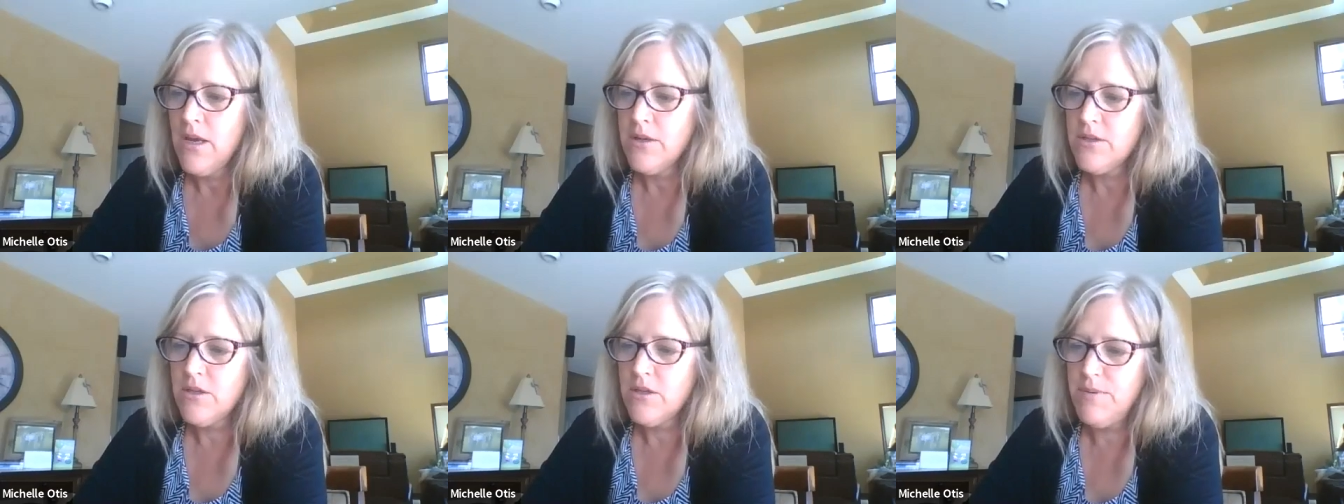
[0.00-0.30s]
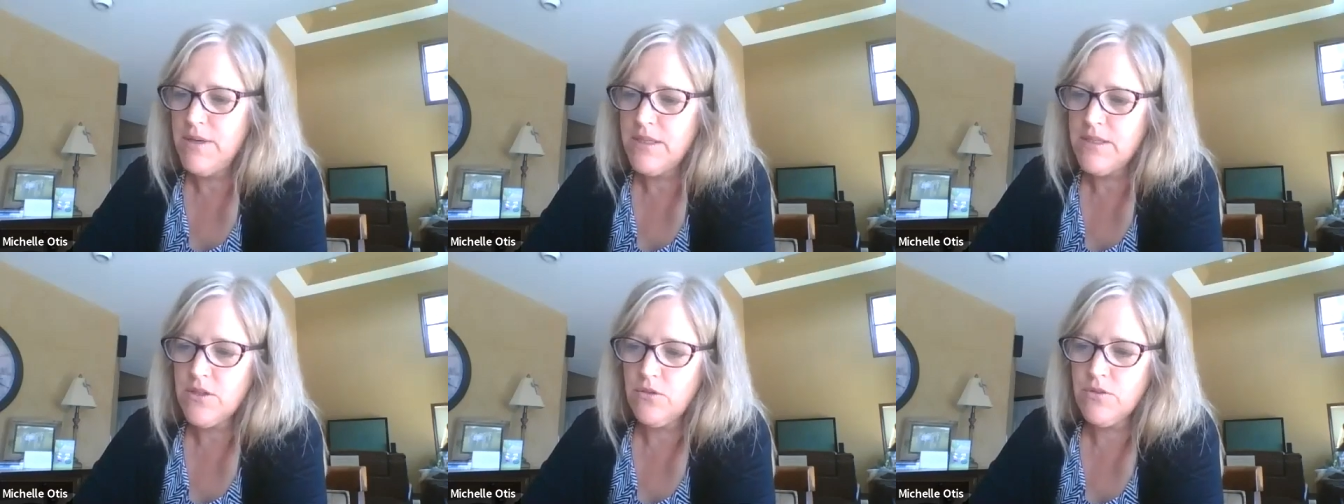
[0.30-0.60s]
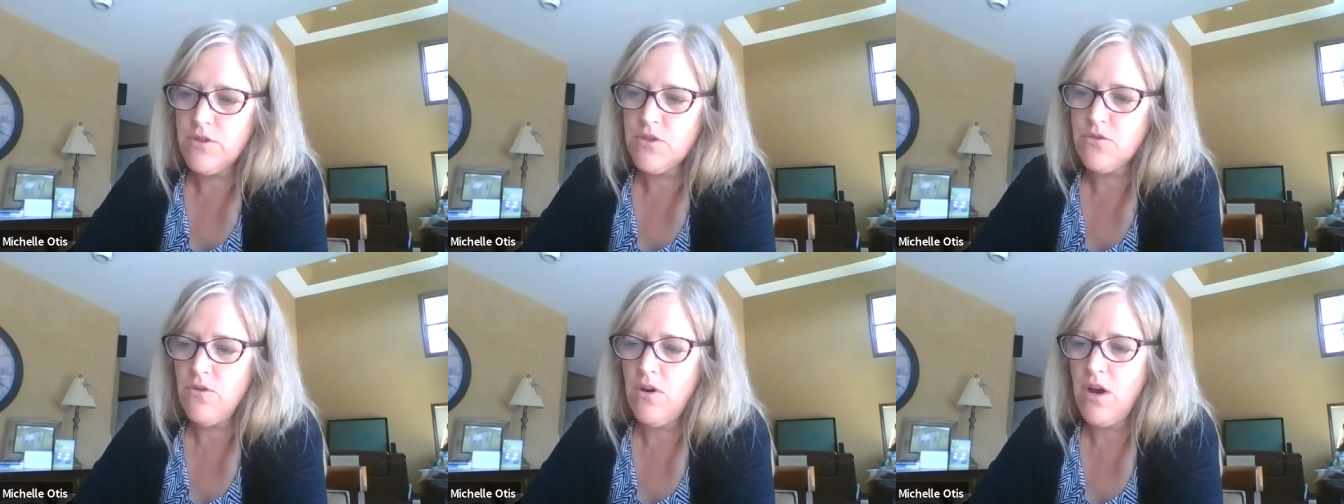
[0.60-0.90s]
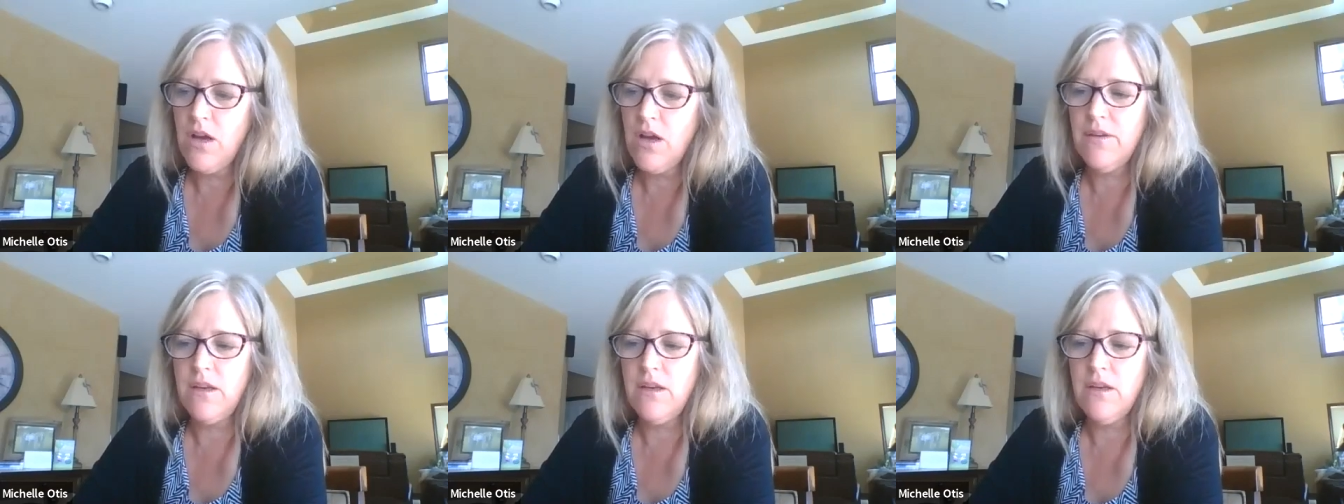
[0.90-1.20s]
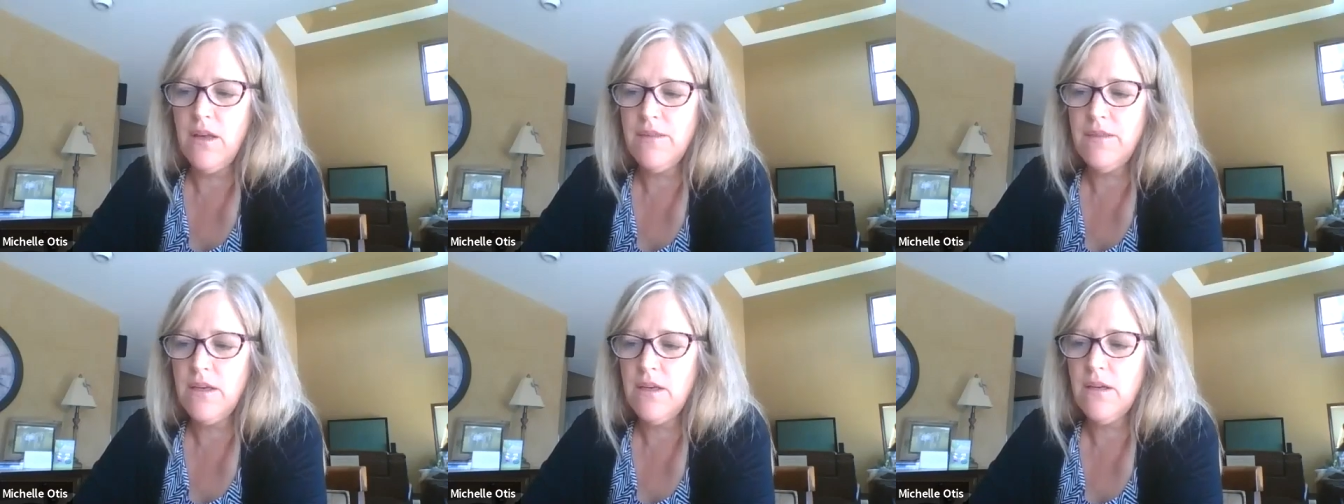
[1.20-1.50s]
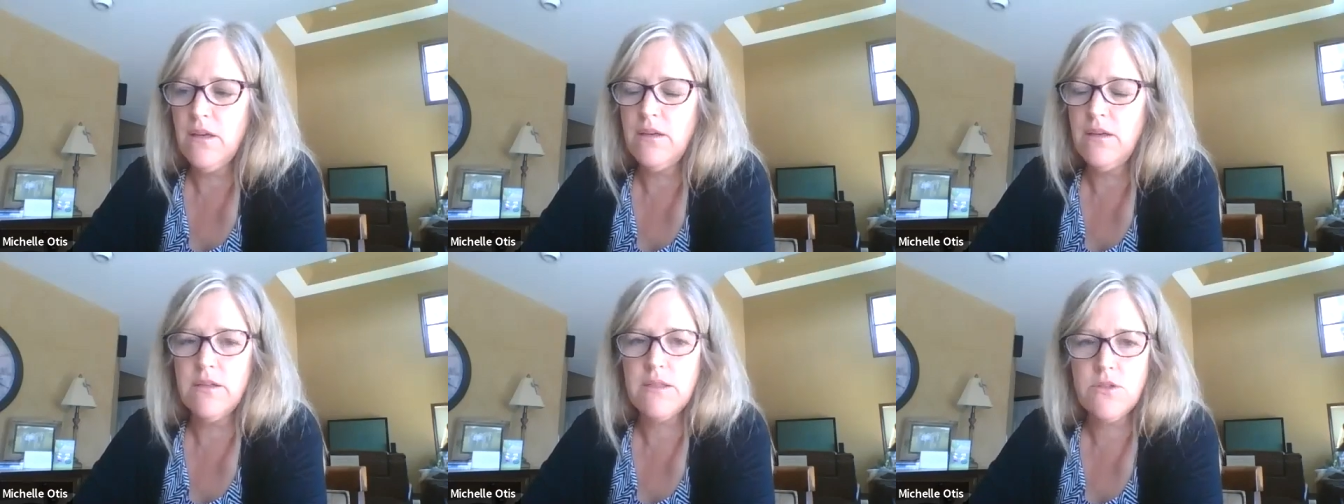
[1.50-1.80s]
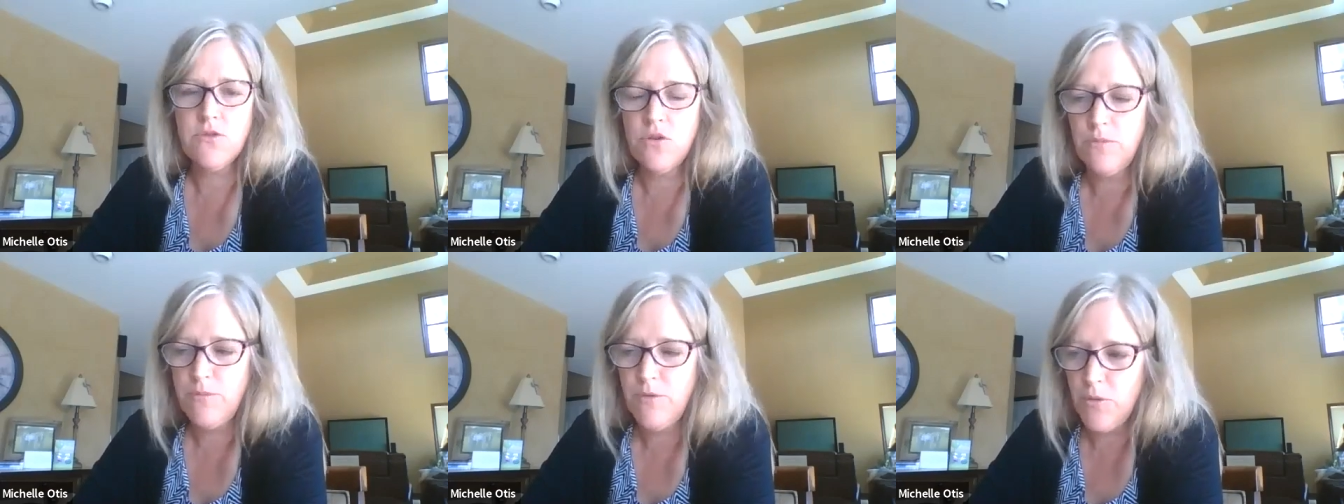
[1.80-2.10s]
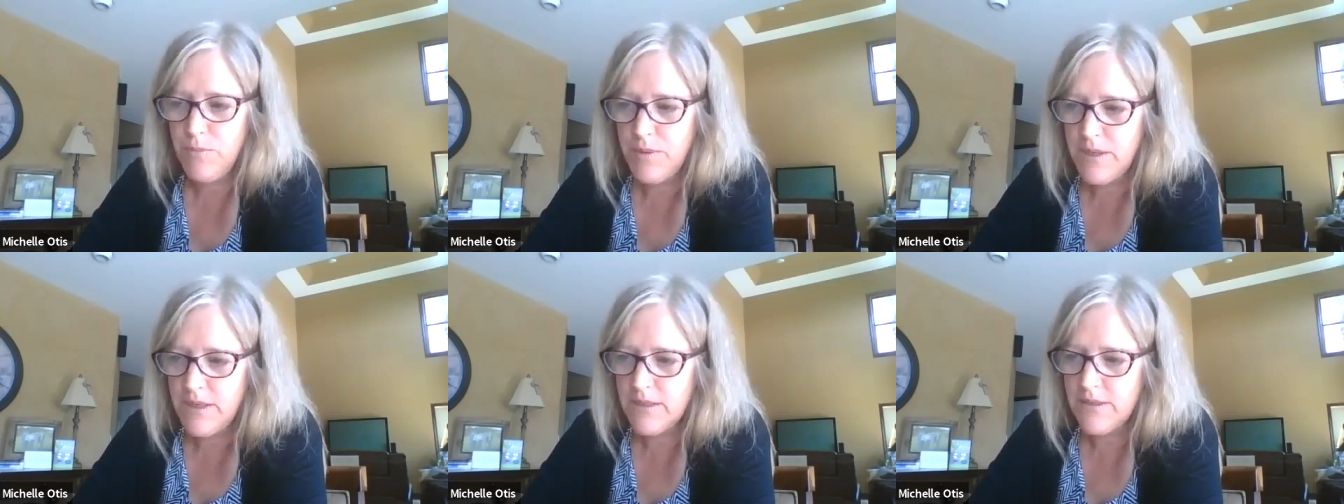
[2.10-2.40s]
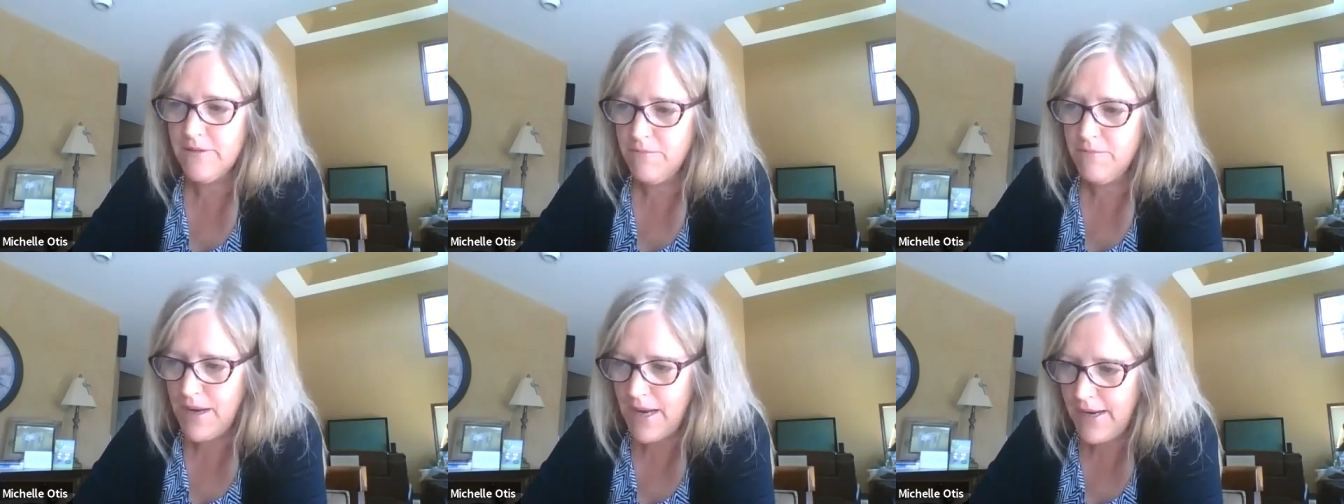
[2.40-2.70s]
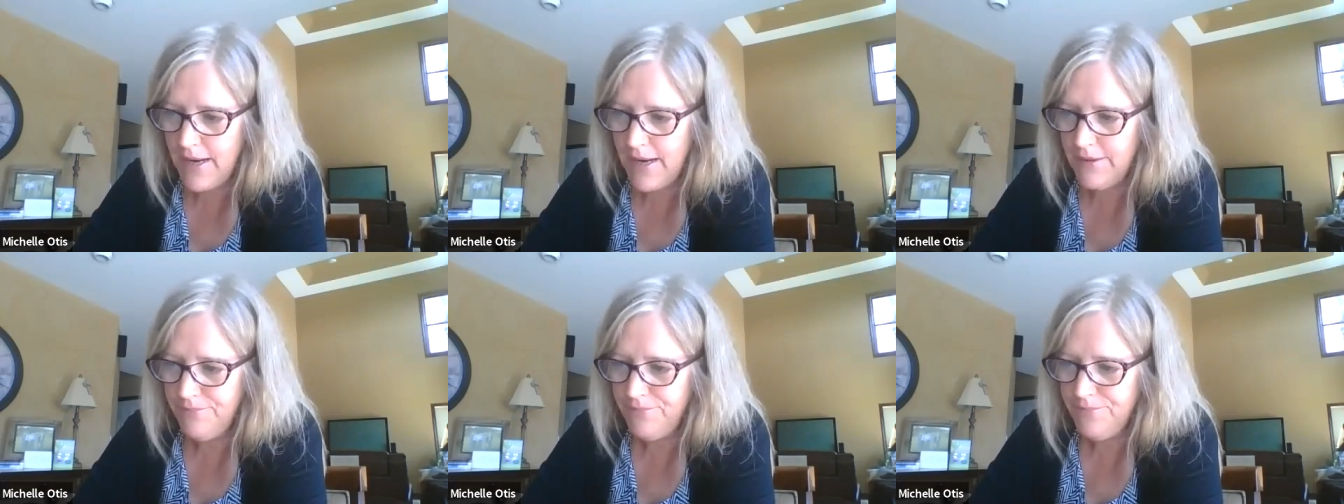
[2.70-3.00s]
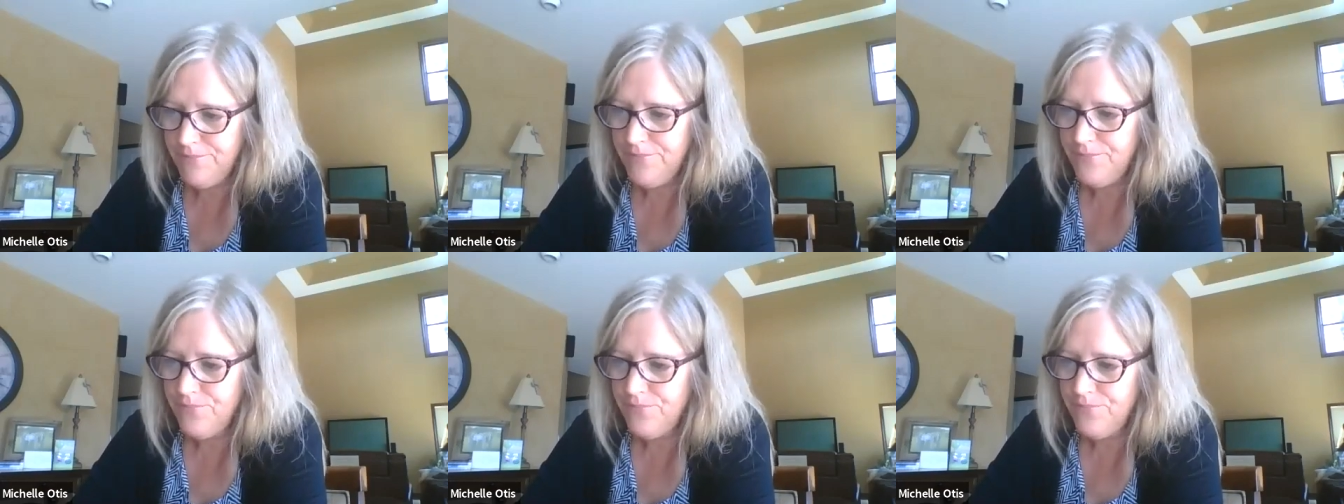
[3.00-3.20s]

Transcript: to be so strong that nothing can disturb your peace of mind,